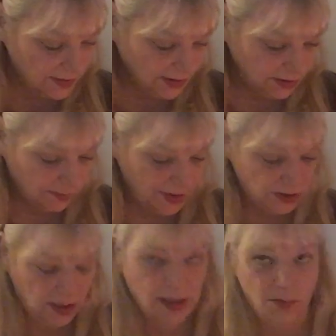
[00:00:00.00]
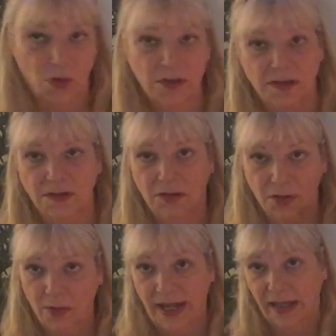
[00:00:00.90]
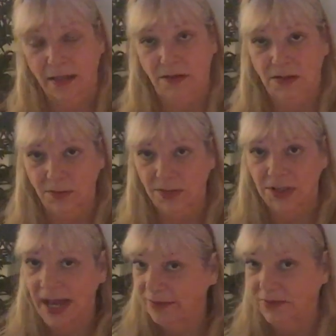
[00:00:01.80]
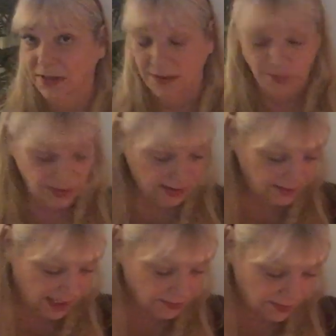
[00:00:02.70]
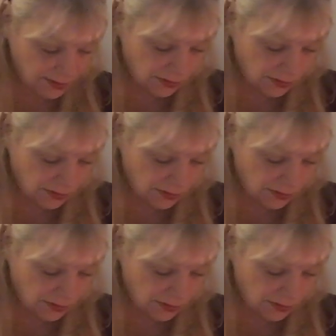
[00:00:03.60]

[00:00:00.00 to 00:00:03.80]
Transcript: the situation anymore, just go ahead and do what you have to do because that's what the